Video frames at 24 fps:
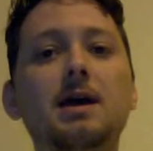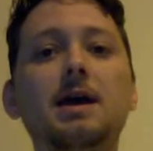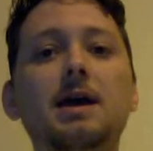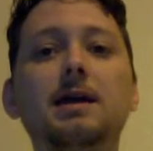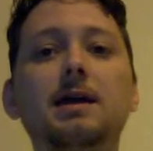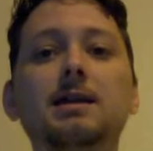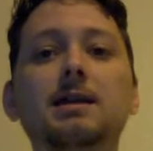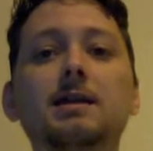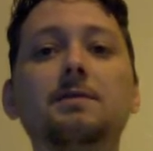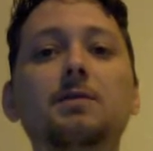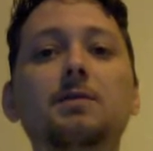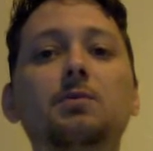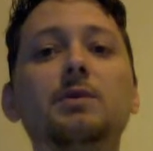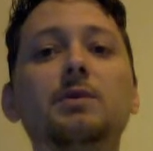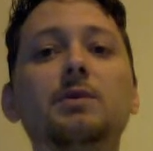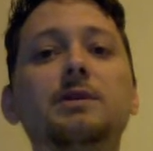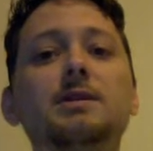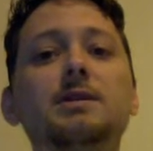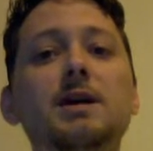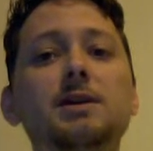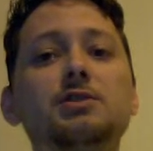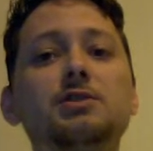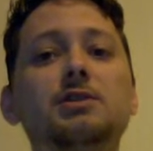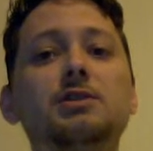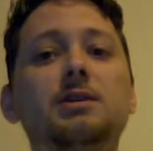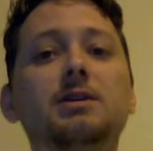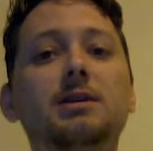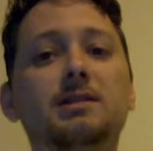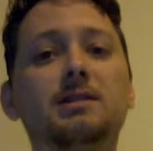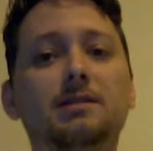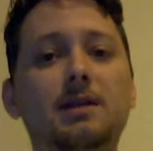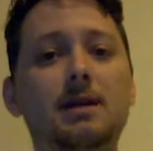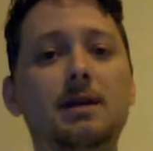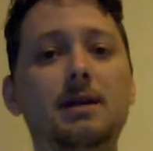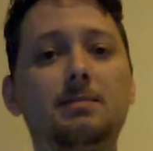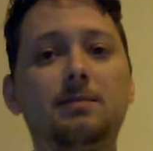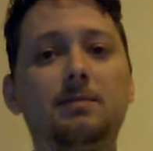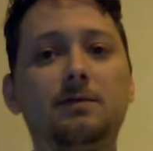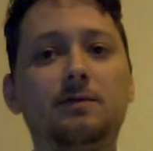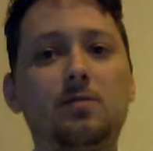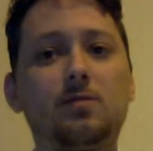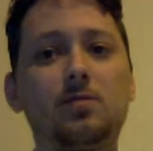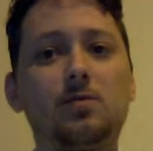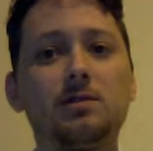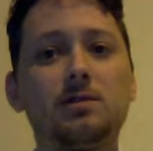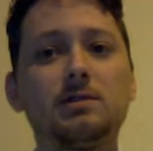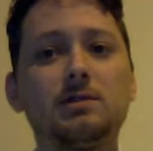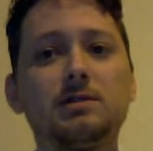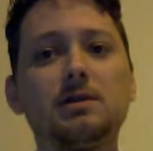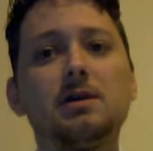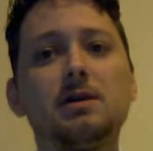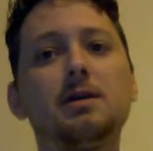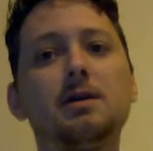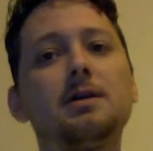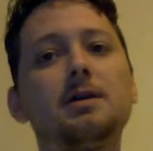and give a reduction in labor force.